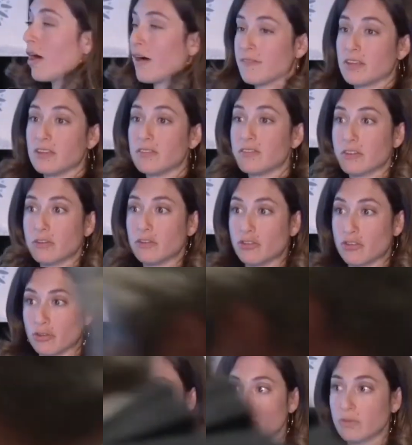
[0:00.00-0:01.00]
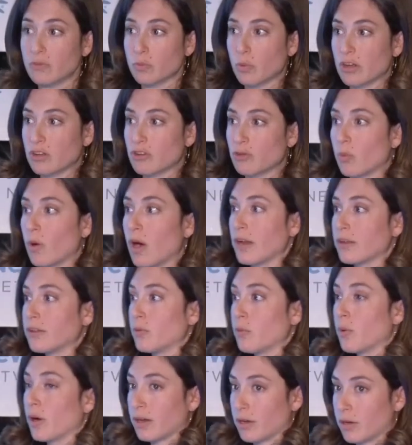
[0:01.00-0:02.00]
obviously choose which one
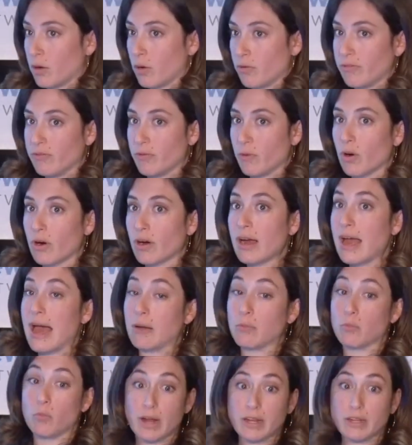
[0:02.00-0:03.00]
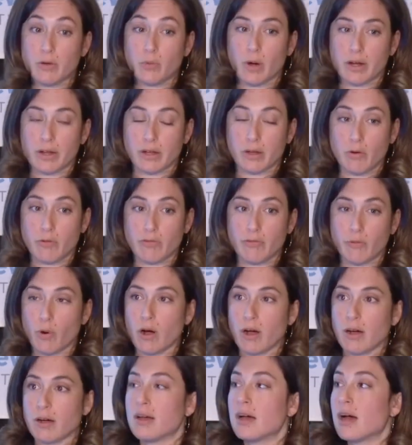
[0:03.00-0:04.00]
you want to go for and when you want to go
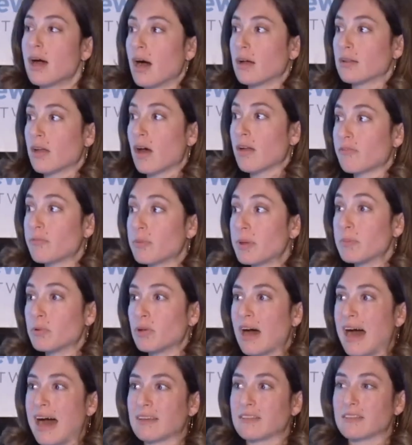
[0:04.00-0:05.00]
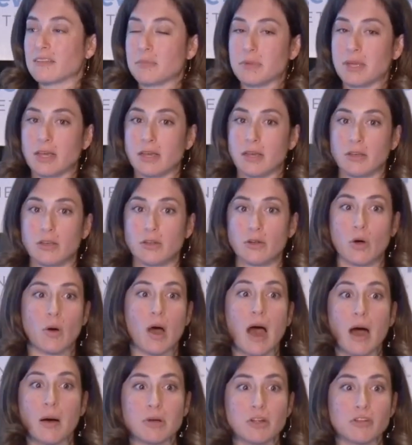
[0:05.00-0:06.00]
for. A lot of people ask me,
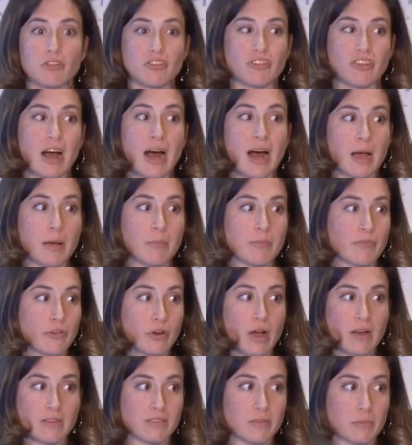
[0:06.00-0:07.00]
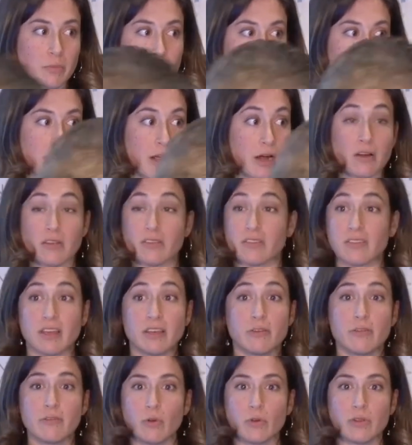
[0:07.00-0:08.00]
how much time for us to prepare?
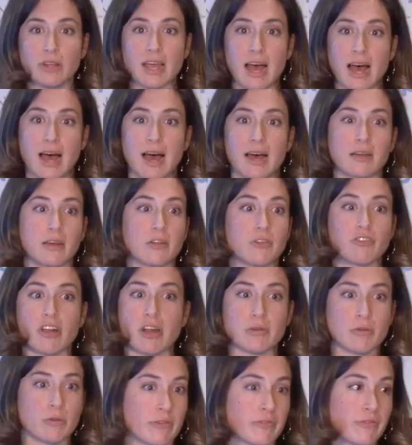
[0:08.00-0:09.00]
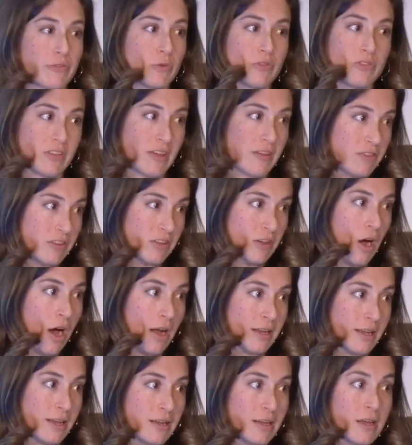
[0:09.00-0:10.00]
Say you've only had a general food safety
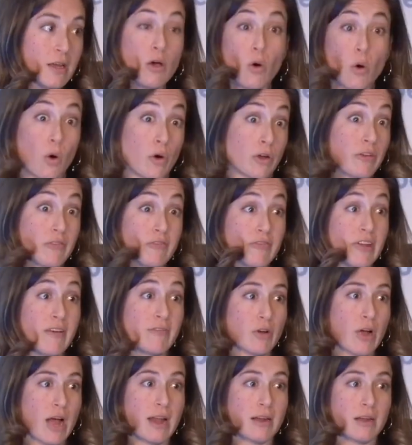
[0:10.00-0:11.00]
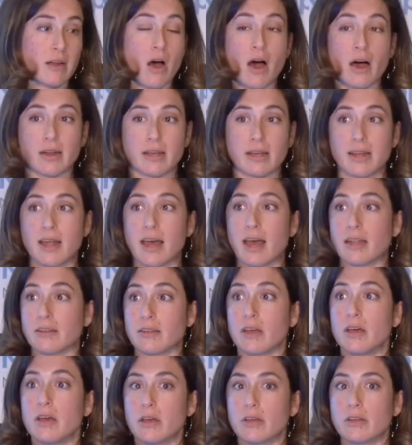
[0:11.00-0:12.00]
audit, or you've never had an audit,
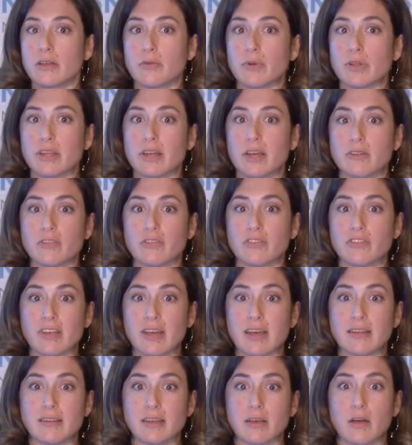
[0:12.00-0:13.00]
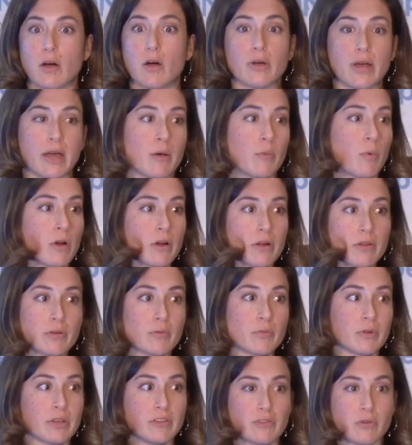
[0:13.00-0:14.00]
and you're really understanding, okay, what are
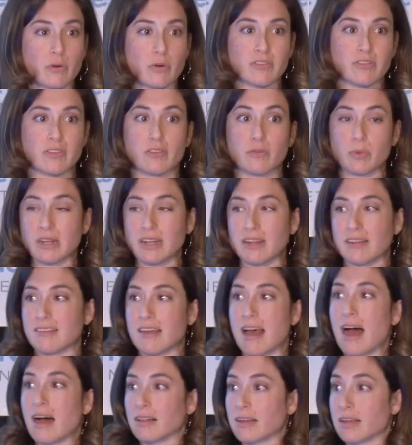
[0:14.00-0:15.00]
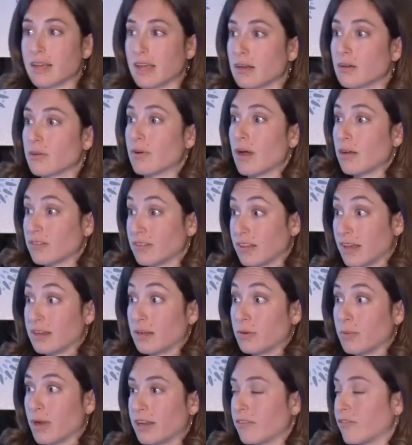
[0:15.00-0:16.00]
the resources we need to allocate around
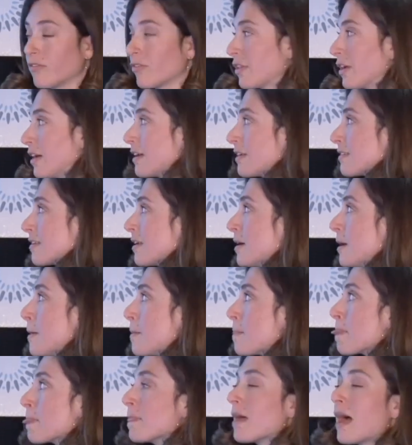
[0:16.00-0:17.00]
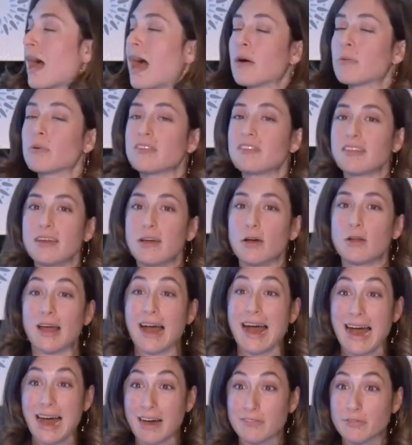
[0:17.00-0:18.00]
getting ready for this? I would say on
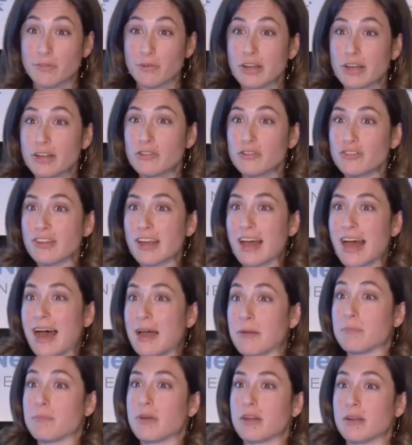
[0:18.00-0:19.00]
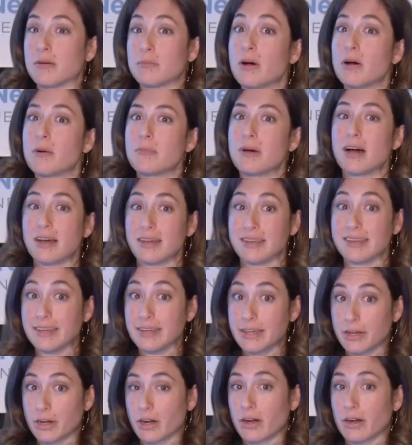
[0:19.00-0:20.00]
average, at minimum, a
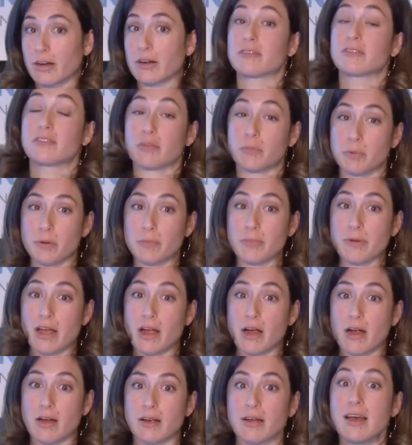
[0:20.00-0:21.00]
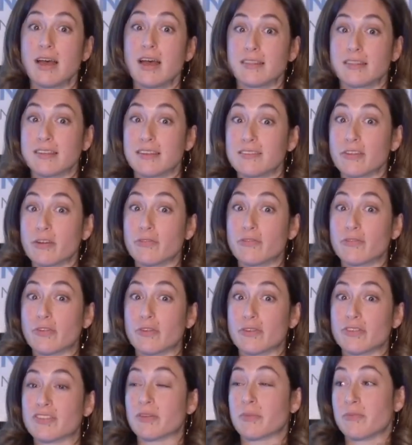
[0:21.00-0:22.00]
year to prepare. These are
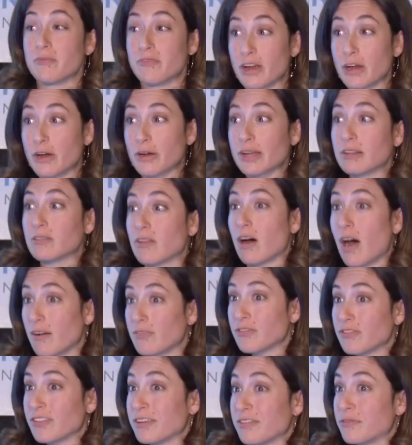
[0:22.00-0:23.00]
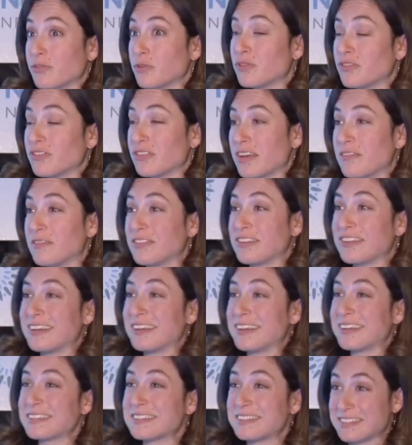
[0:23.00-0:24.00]
for some very lofty food
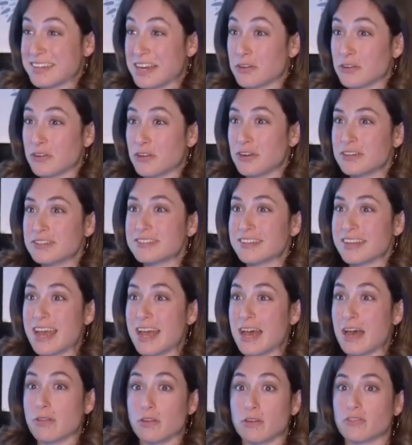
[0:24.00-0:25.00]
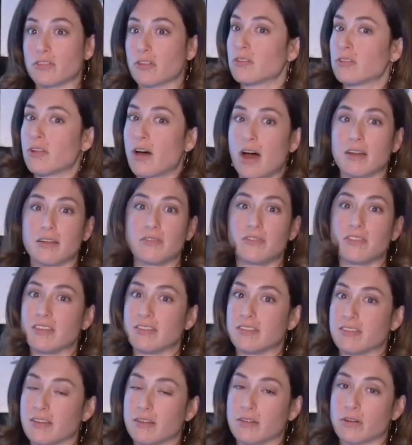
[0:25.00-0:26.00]
safety standards, and there's a lot of
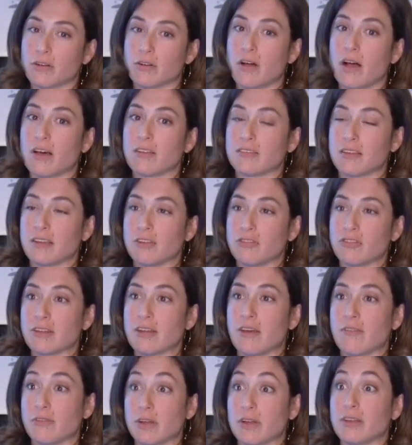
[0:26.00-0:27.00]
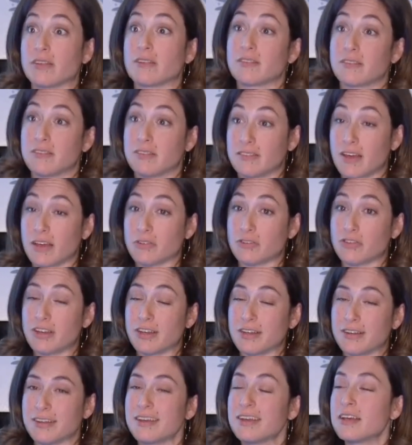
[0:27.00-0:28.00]
detail across each and every
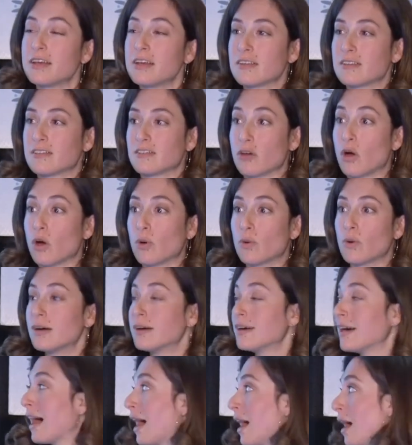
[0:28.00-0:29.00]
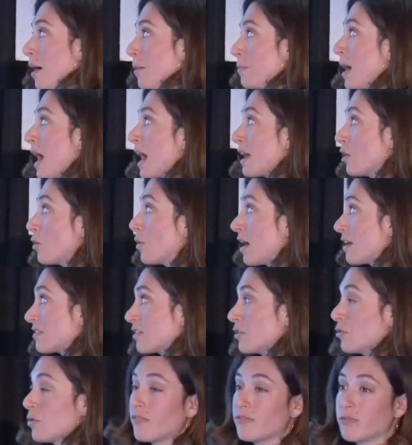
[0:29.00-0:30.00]
section. So I know
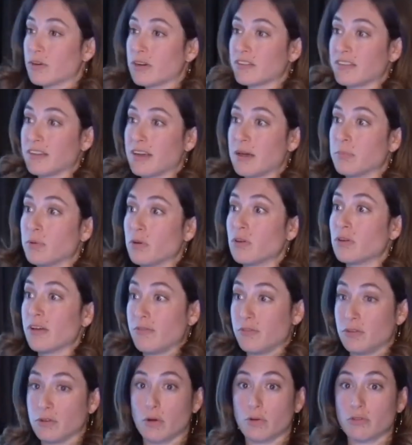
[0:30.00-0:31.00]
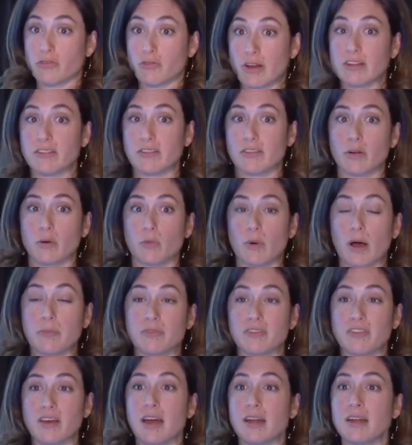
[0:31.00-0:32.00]
SQF, for example, if you go straight to their
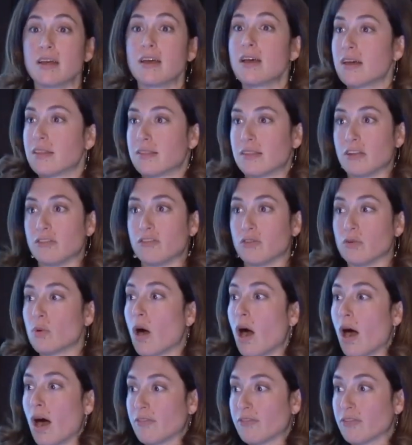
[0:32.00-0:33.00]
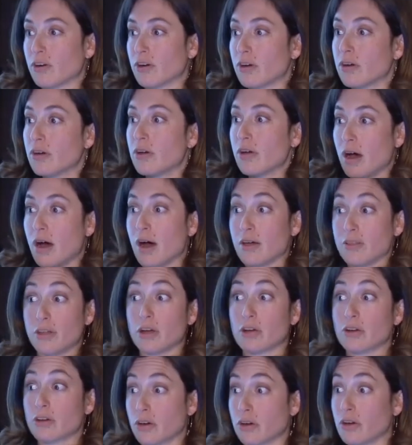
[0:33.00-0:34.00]
website, they do offer
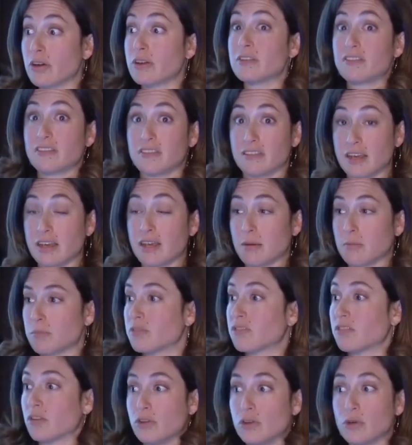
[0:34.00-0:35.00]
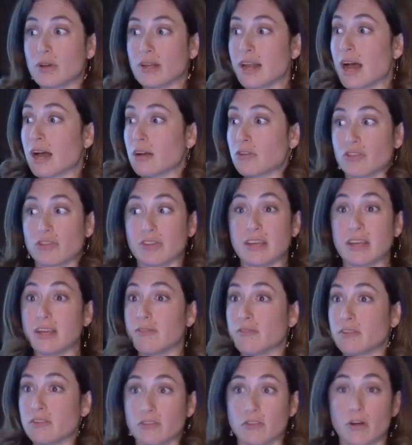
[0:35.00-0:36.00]
their current scheme. So you can actually
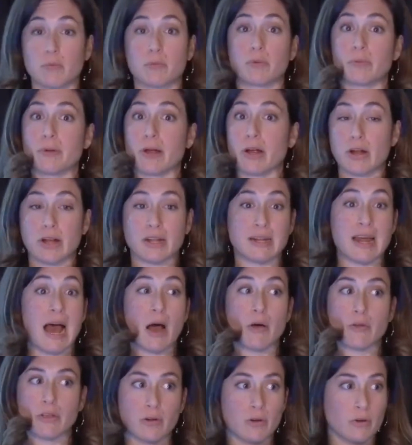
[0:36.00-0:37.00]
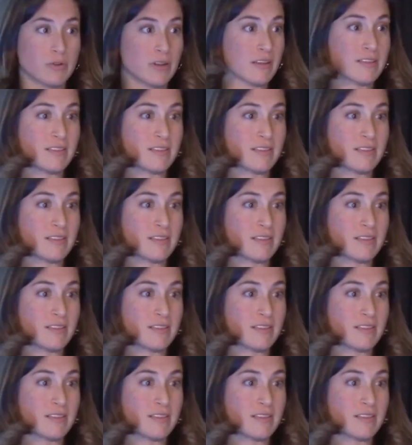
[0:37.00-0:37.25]
even start preparing now. You don't